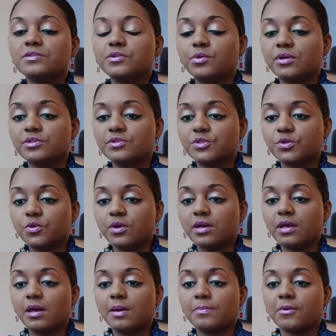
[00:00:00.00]
To
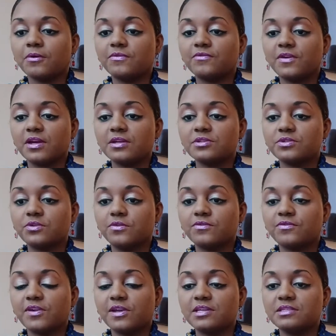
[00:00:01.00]
enjoy a professional
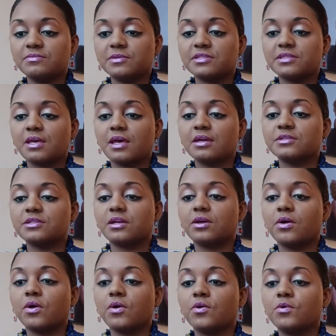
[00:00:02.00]
face massage
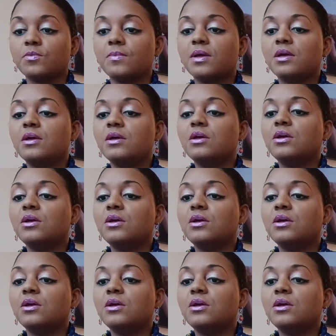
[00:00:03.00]
at home,